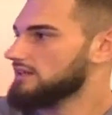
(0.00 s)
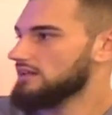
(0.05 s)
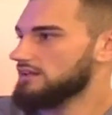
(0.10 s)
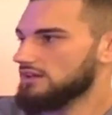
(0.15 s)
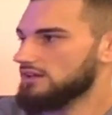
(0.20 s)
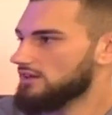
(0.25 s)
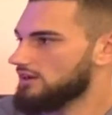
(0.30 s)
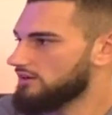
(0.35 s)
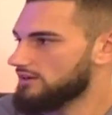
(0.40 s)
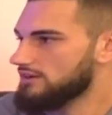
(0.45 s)

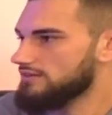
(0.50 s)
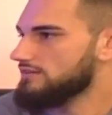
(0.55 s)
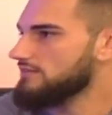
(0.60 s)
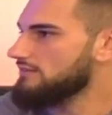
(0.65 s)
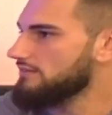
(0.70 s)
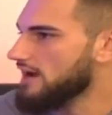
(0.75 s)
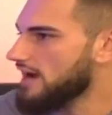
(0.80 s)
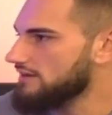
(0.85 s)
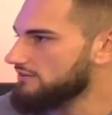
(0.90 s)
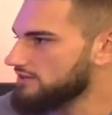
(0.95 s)
even
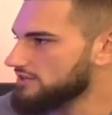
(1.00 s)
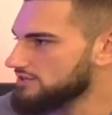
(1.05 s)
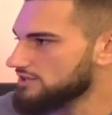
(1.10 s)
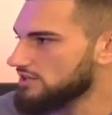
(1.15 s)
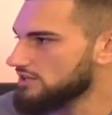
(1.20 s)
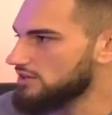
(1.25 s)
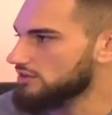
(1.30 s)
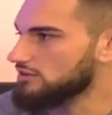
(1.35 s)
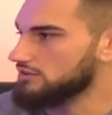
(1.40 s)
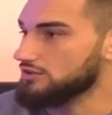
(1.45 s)
5 years
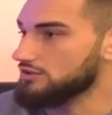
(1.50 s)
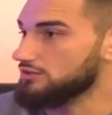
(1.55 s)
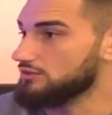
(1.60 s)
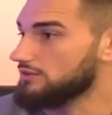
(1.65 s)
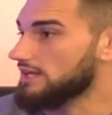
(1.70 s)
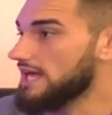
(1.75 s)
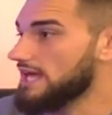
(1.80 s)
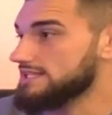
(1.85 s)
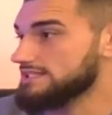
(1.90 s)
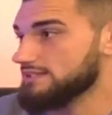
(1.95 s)
ago, knew
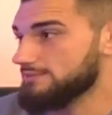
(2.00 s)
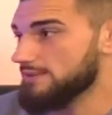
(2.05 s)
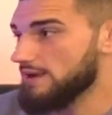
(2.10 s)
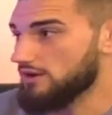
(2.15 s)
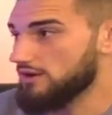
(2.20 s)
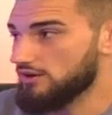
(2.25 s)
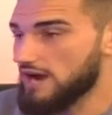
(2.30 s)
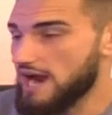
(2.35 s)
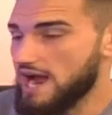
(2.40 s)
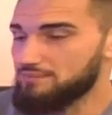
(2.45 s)
less
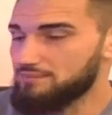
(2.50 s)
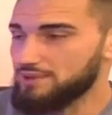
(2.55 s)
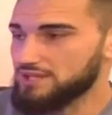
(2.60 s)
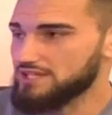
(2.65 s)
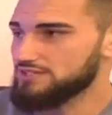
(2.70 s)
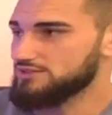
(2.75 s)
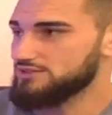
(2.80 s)
about grappling.